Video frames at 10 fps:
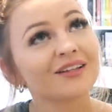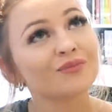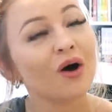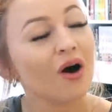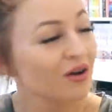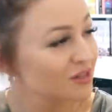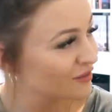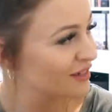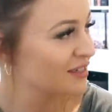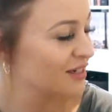part
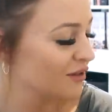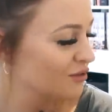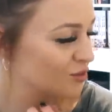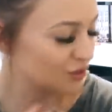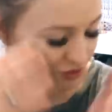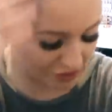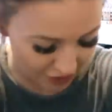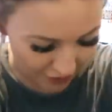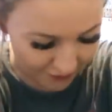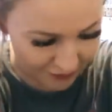of it is salvageable,
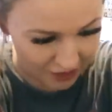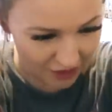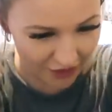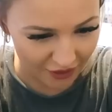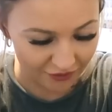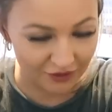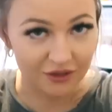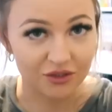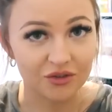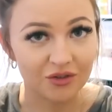so
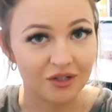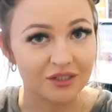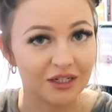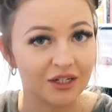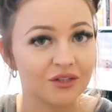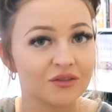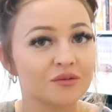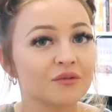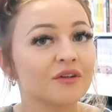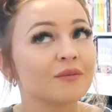fingers crossed I can glue
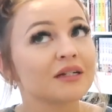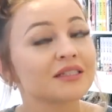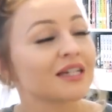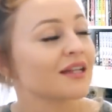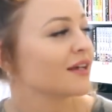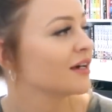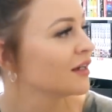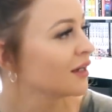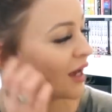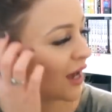some of it back together.
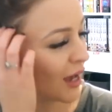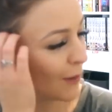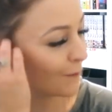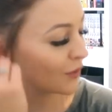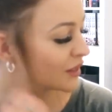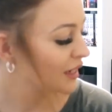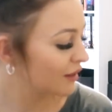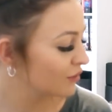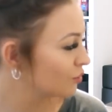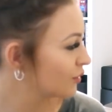But
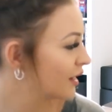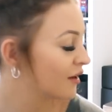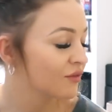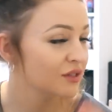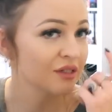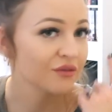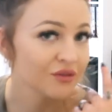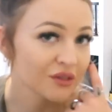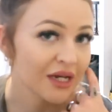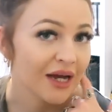now we have the
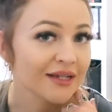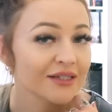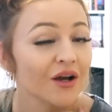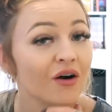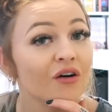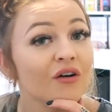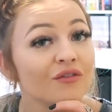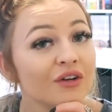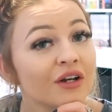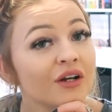difficult task of
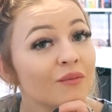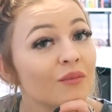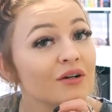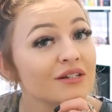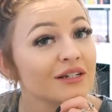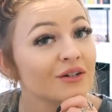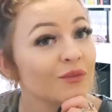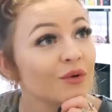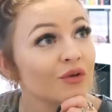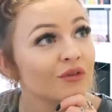boxing
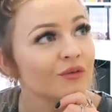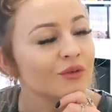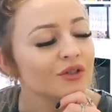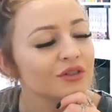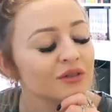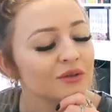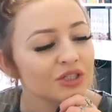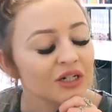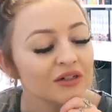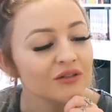up all of the books on my
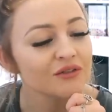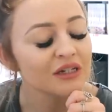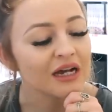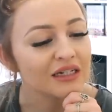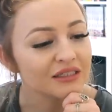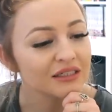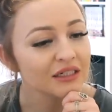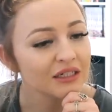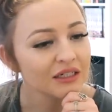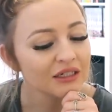shelves, and
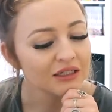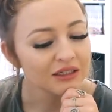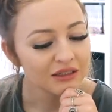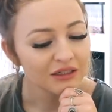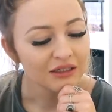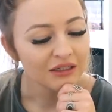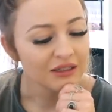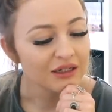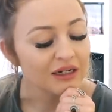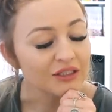
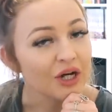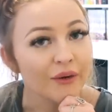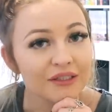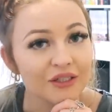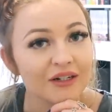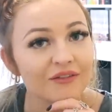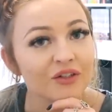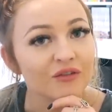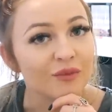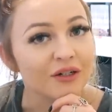I know I don't have
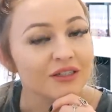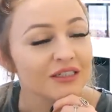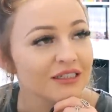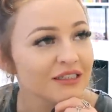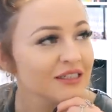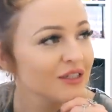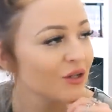enough boxes